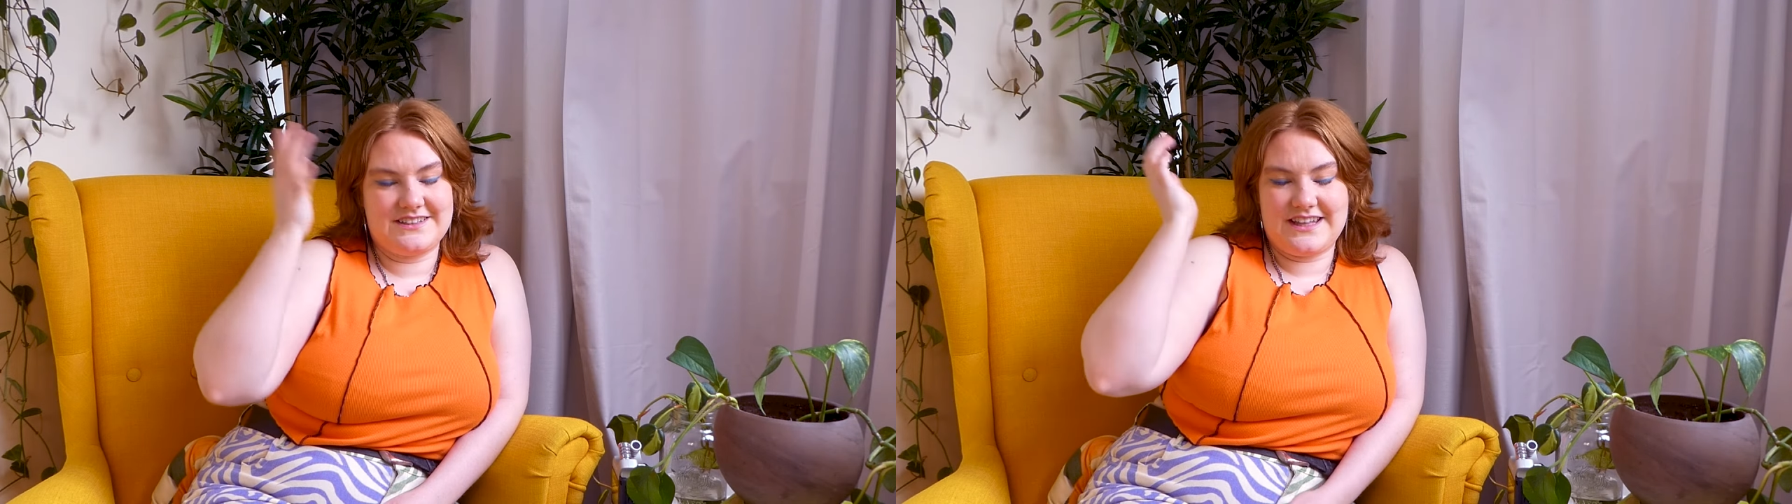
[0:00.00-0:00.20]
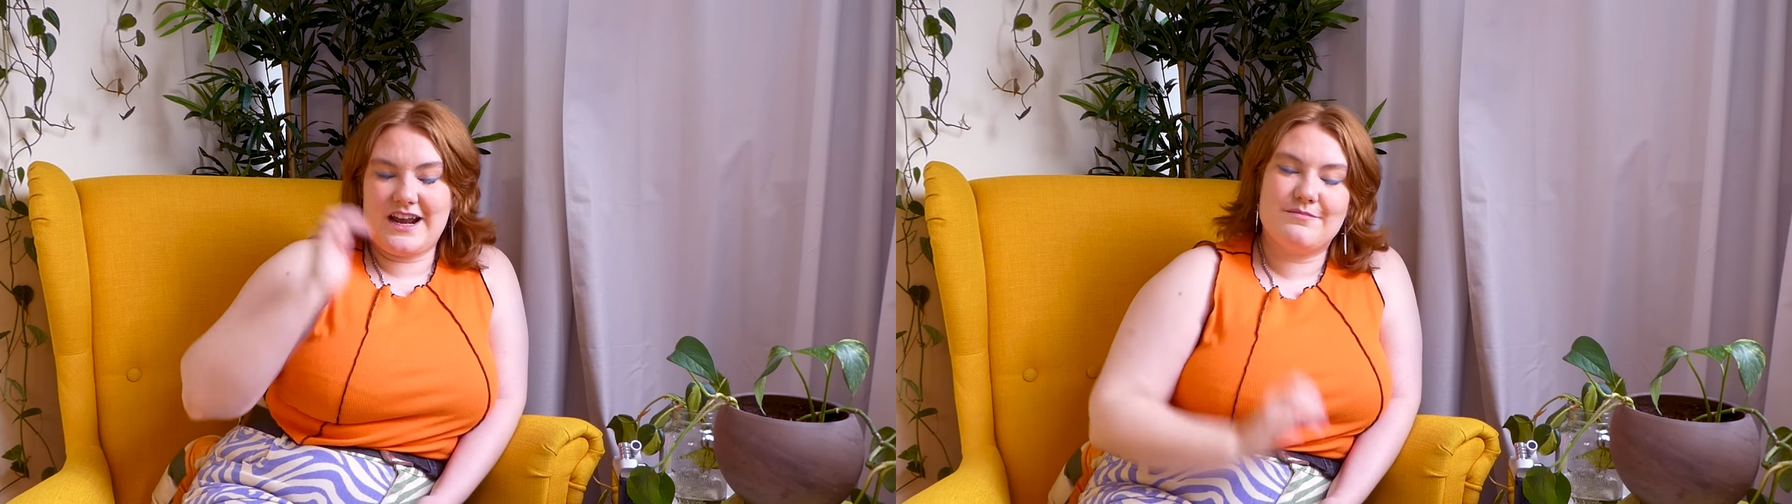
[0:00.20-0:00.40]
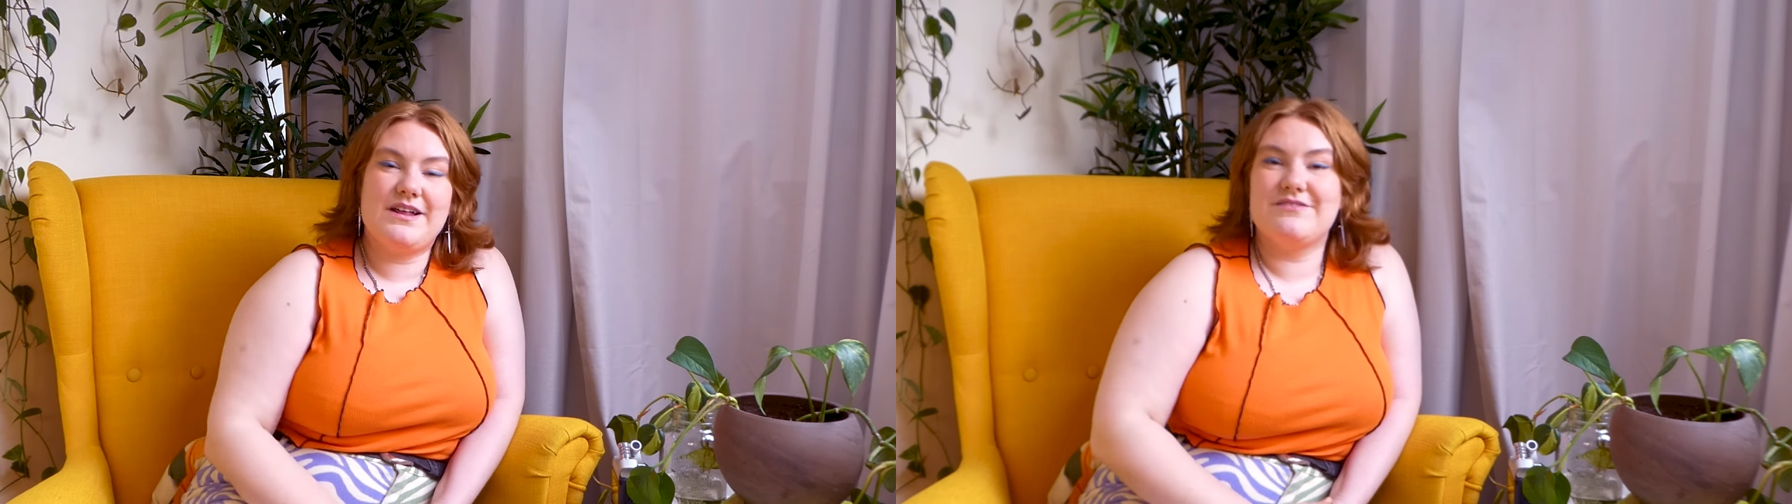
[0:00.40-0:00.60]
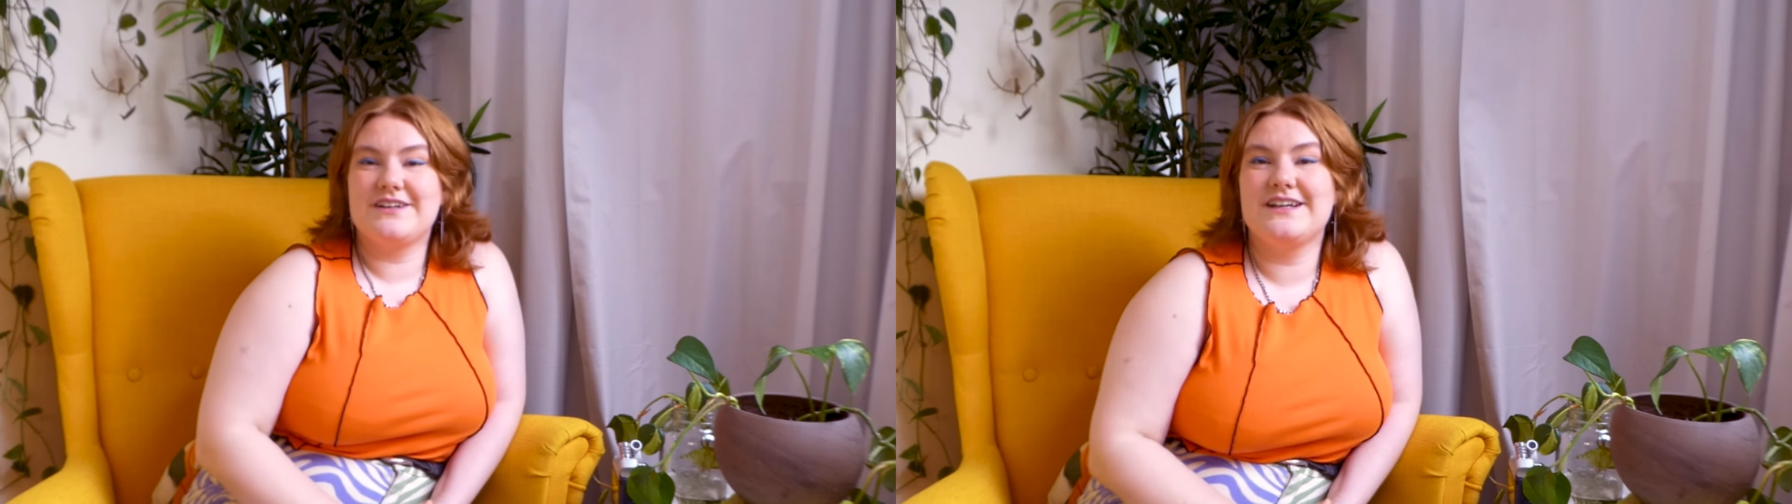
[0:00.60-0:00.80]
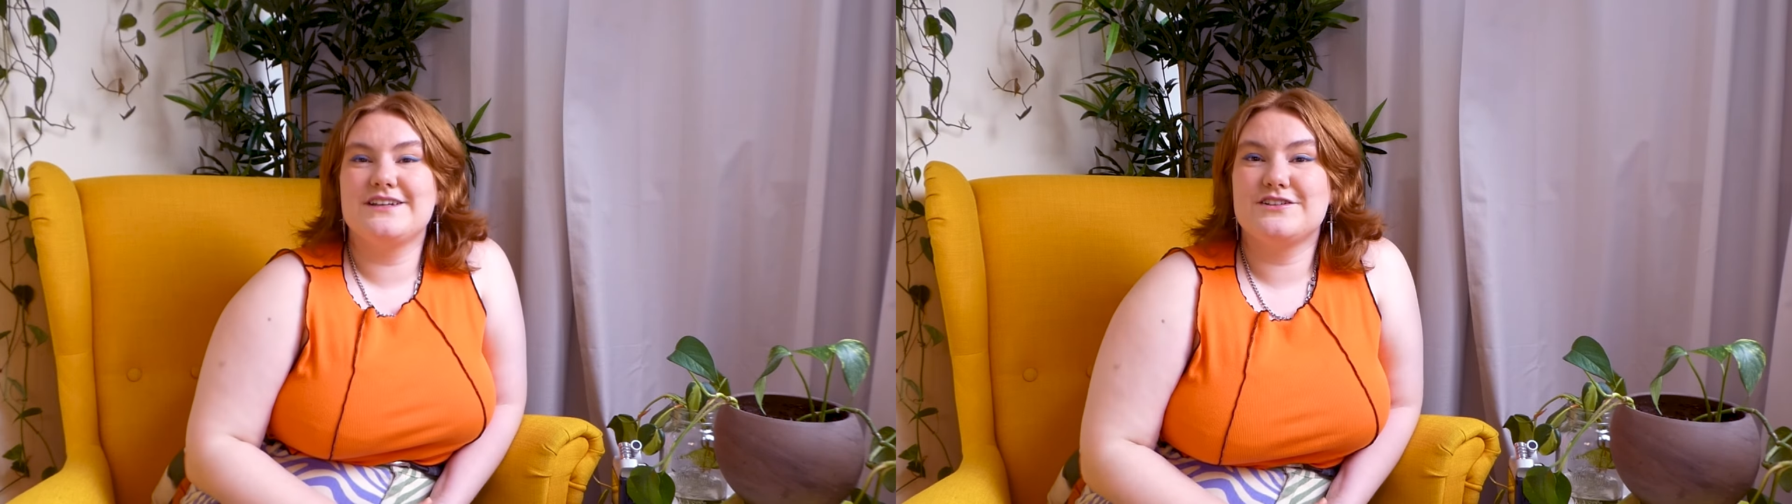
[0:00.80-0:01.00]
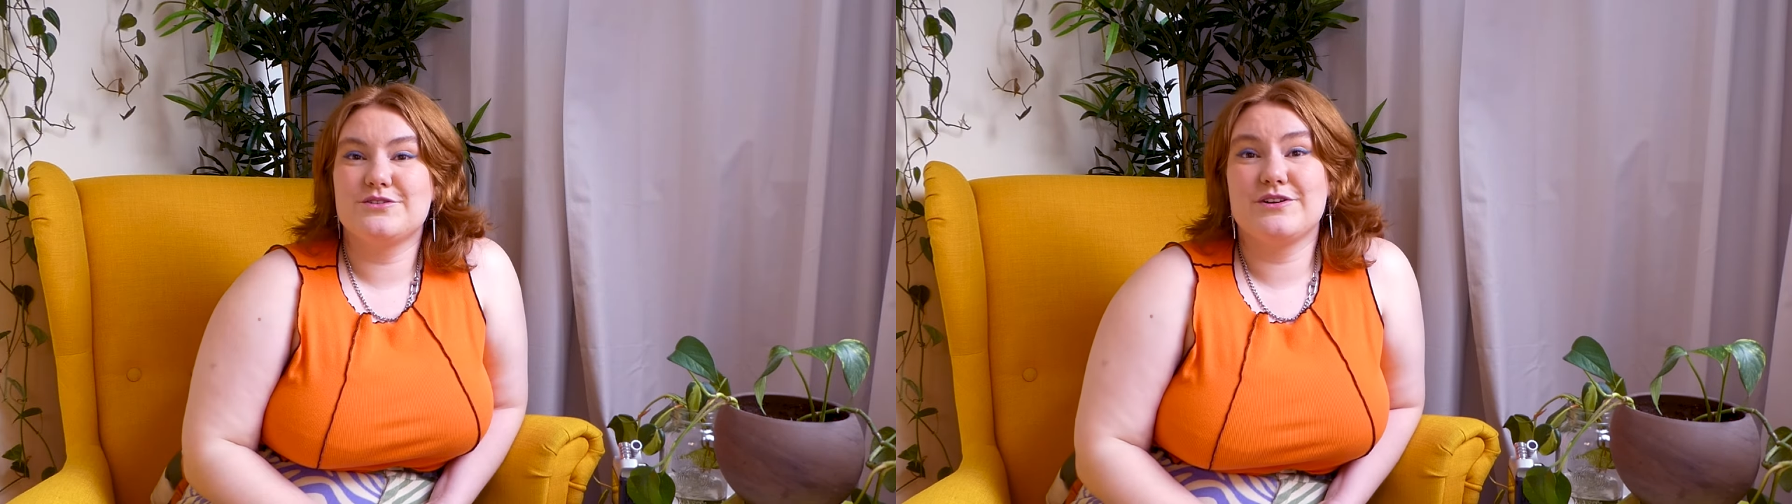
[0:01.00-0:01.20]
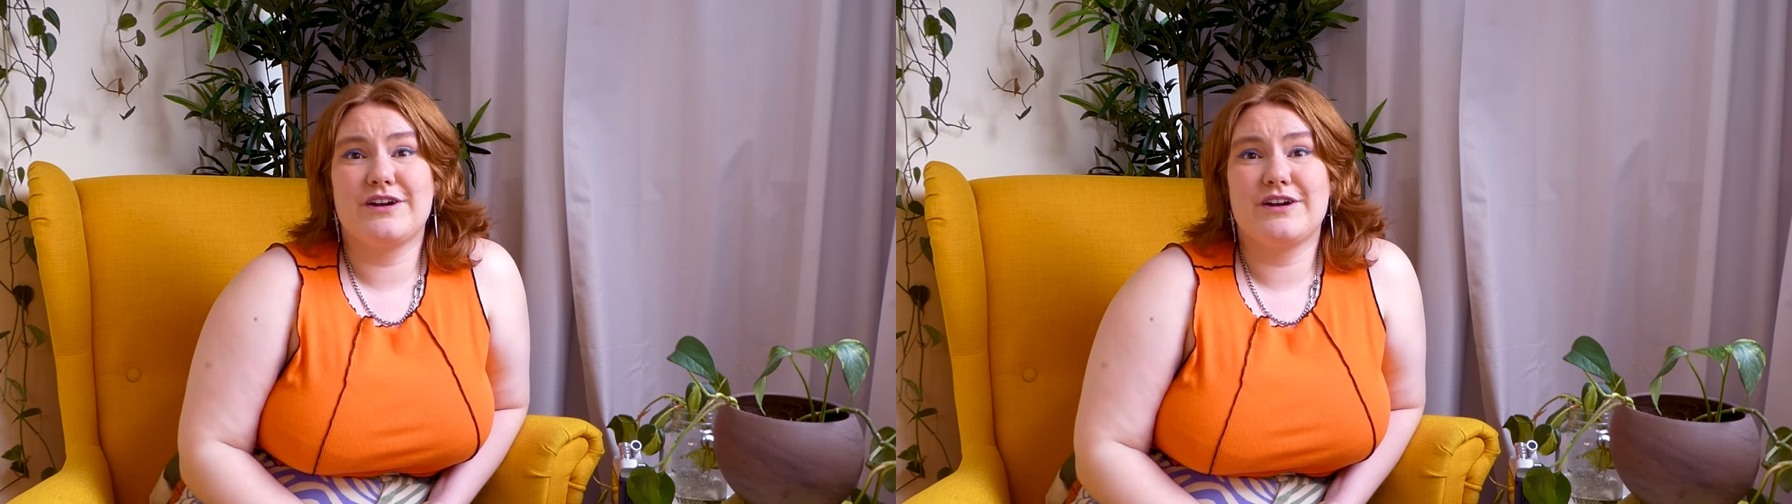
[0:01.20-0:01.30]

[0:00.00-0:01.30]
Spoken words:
that I'm loving doing